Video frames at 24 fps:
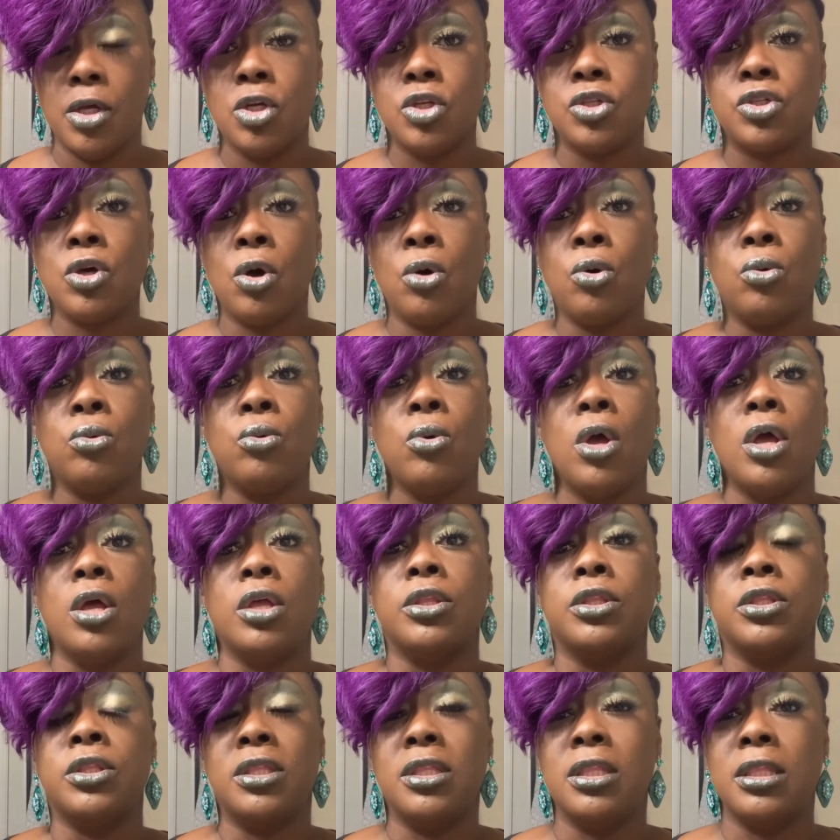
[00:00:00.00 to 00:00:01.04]
So
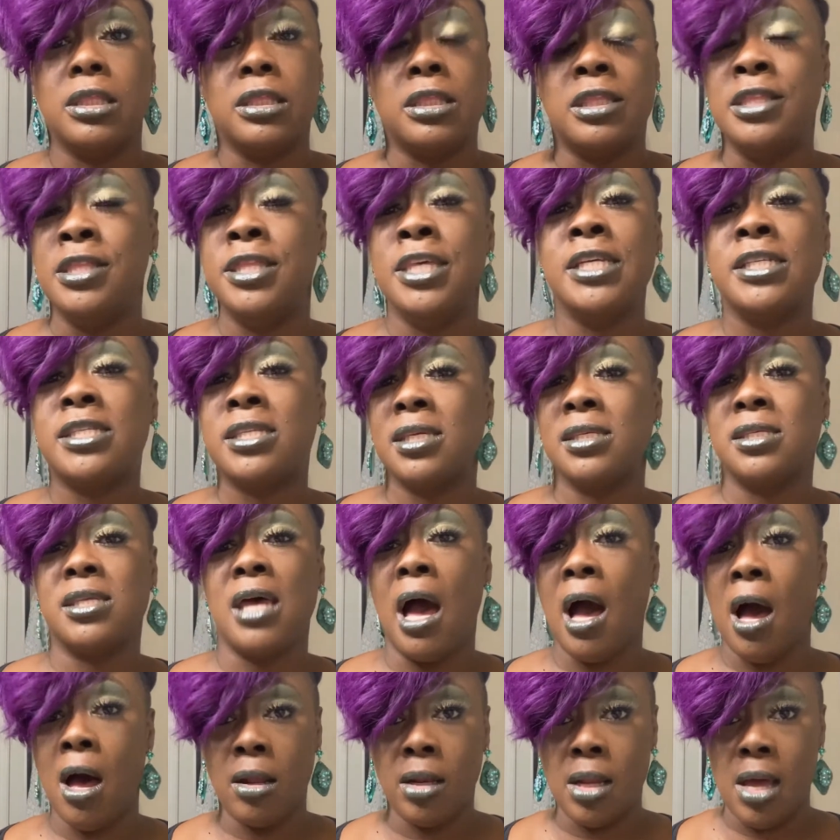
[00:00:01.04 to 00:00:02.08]
this is
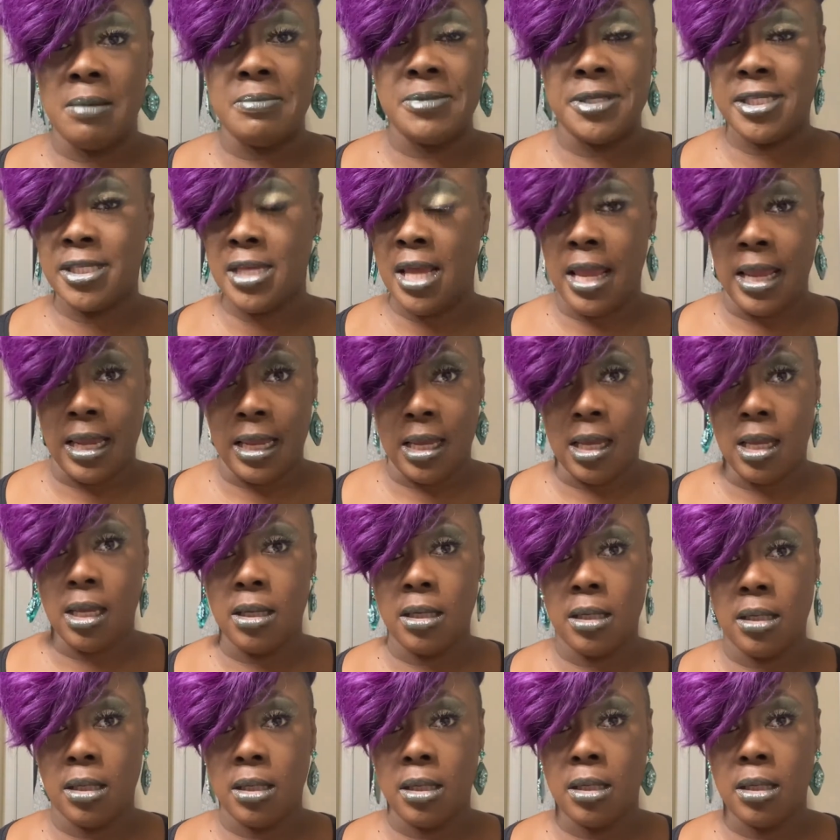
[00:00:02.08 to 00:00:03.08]
all I'm saying.